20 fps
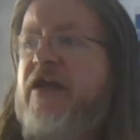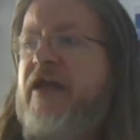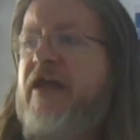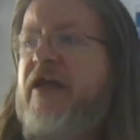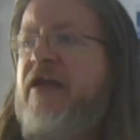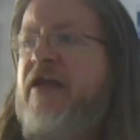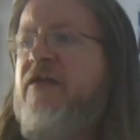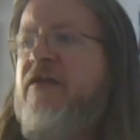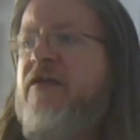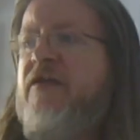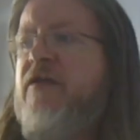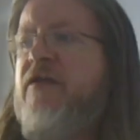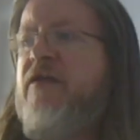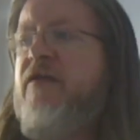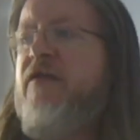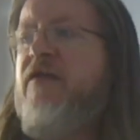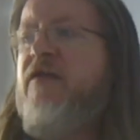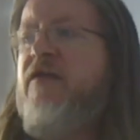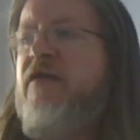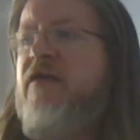
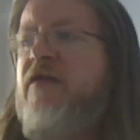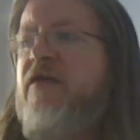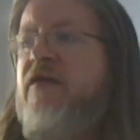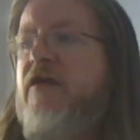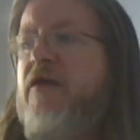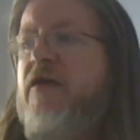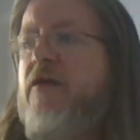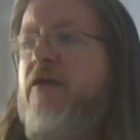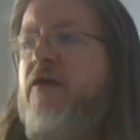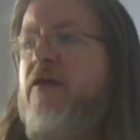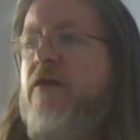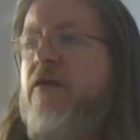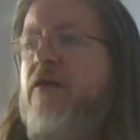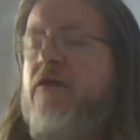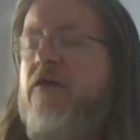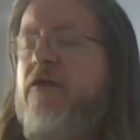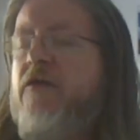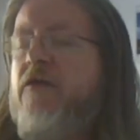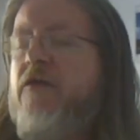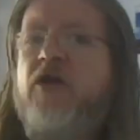in the
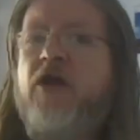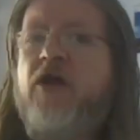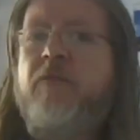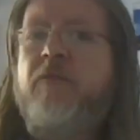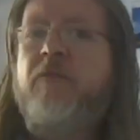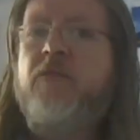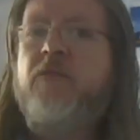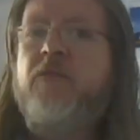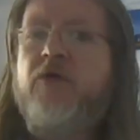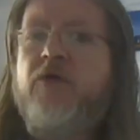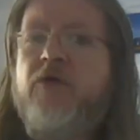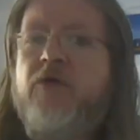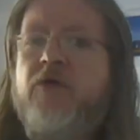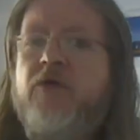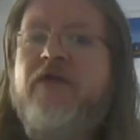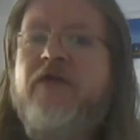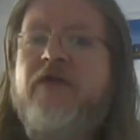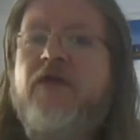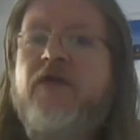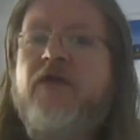
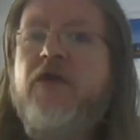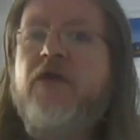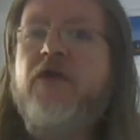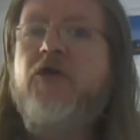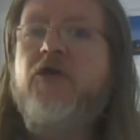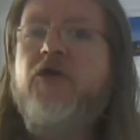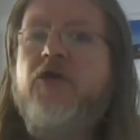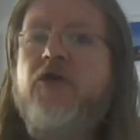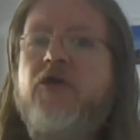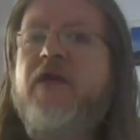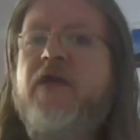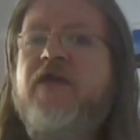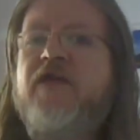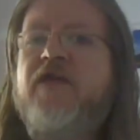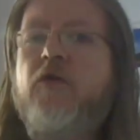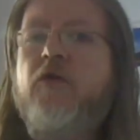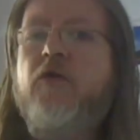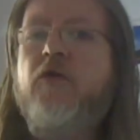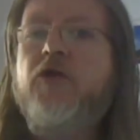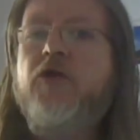General Aviation
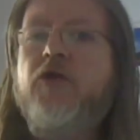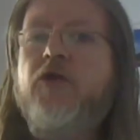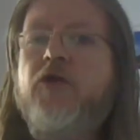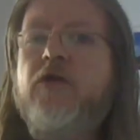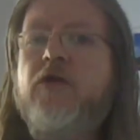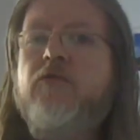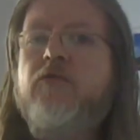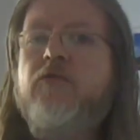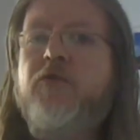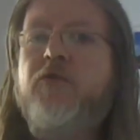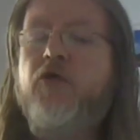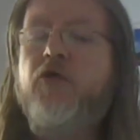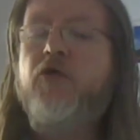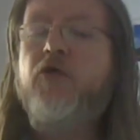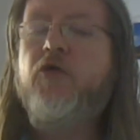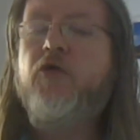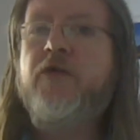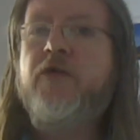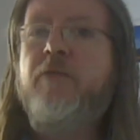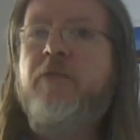Meteorological
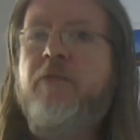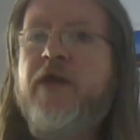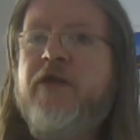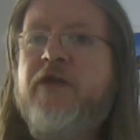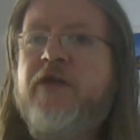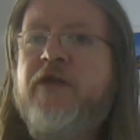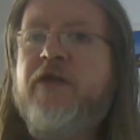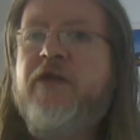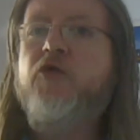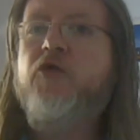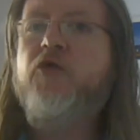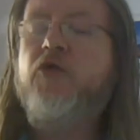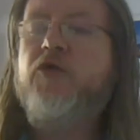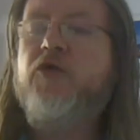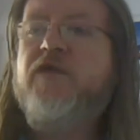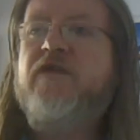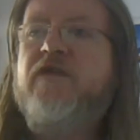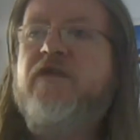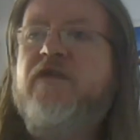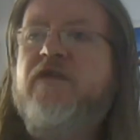Report, in the MET
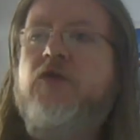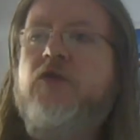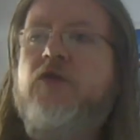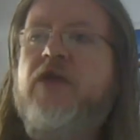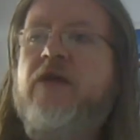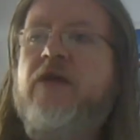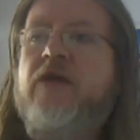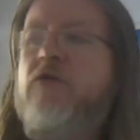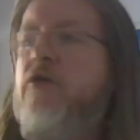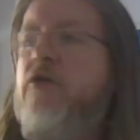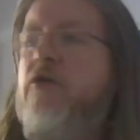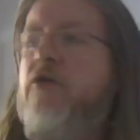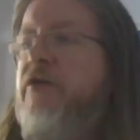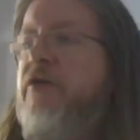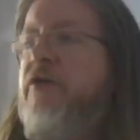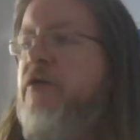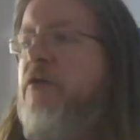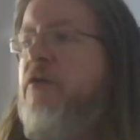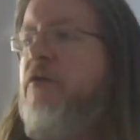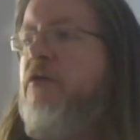reports that you download
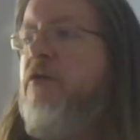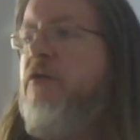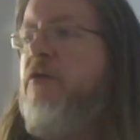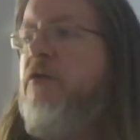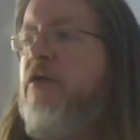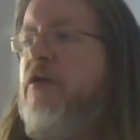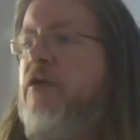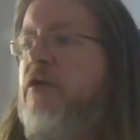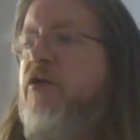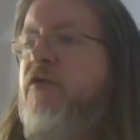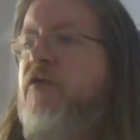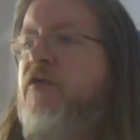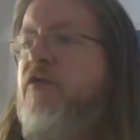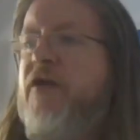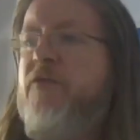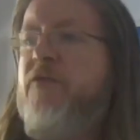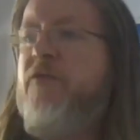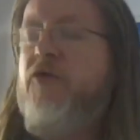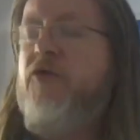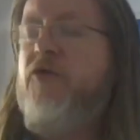in the
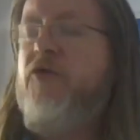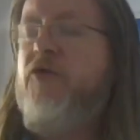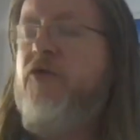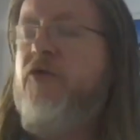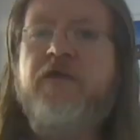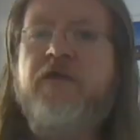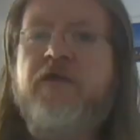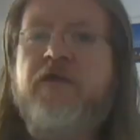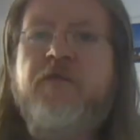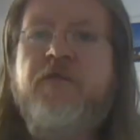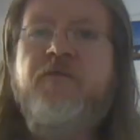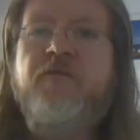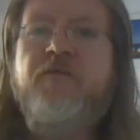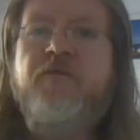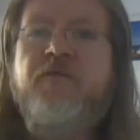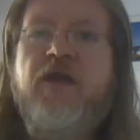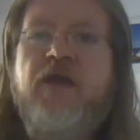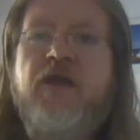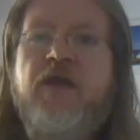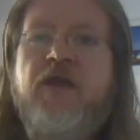pre-flight briefings,
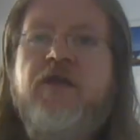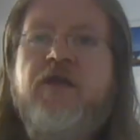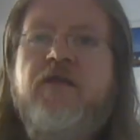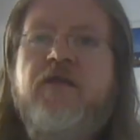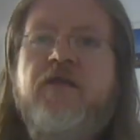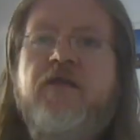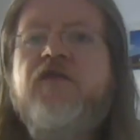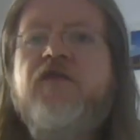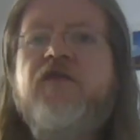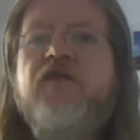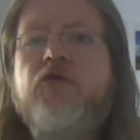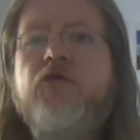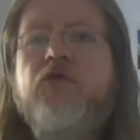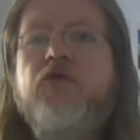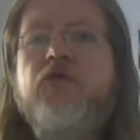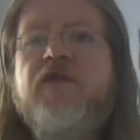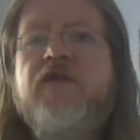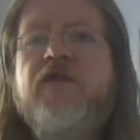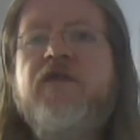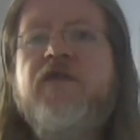these
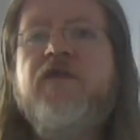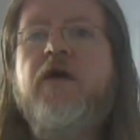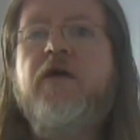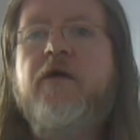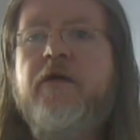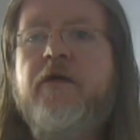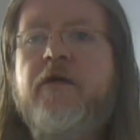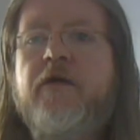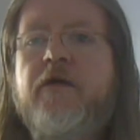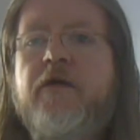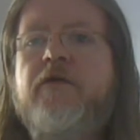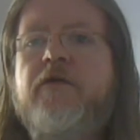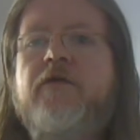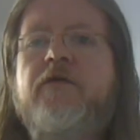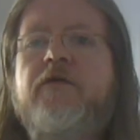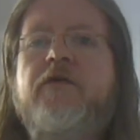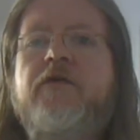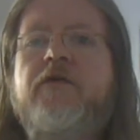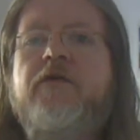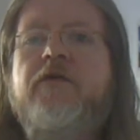routes
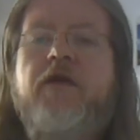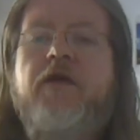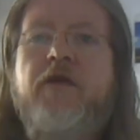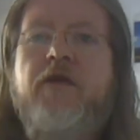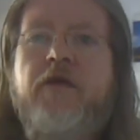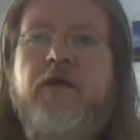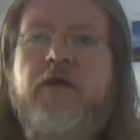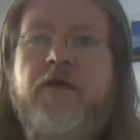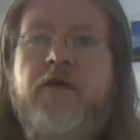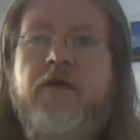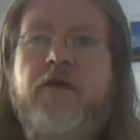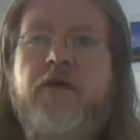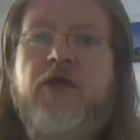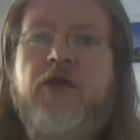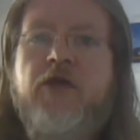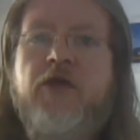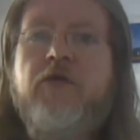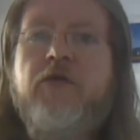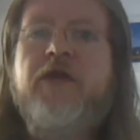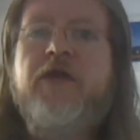are
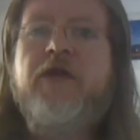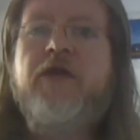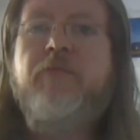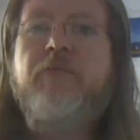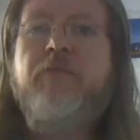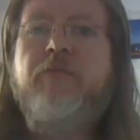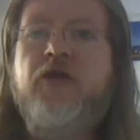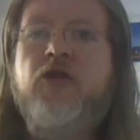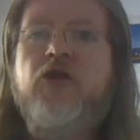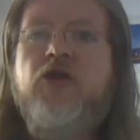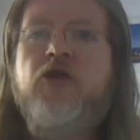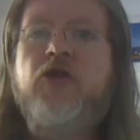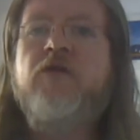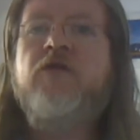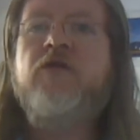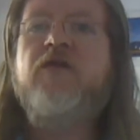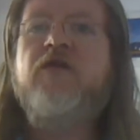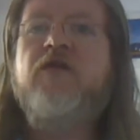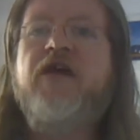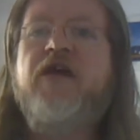generally
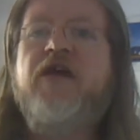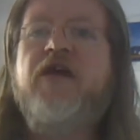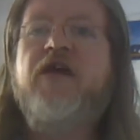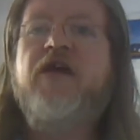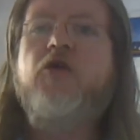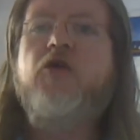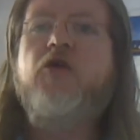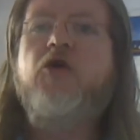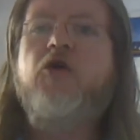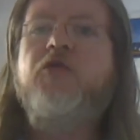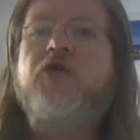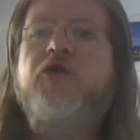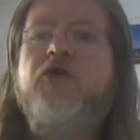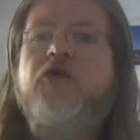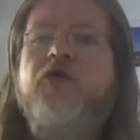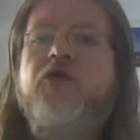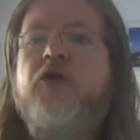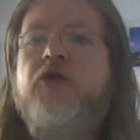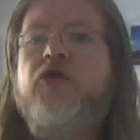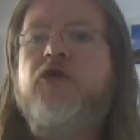mentioned as
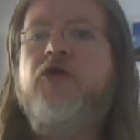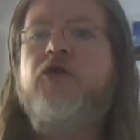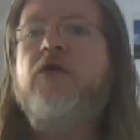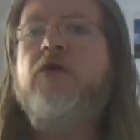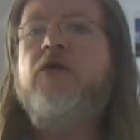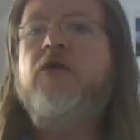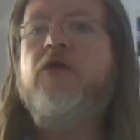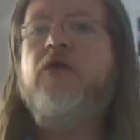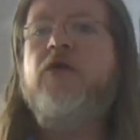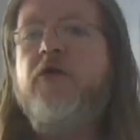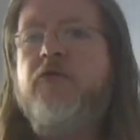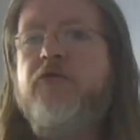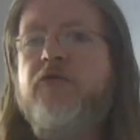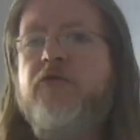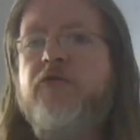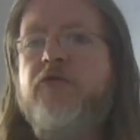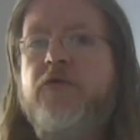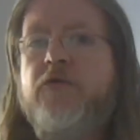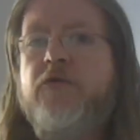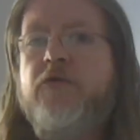open, marginal, or
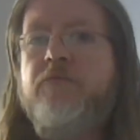closed.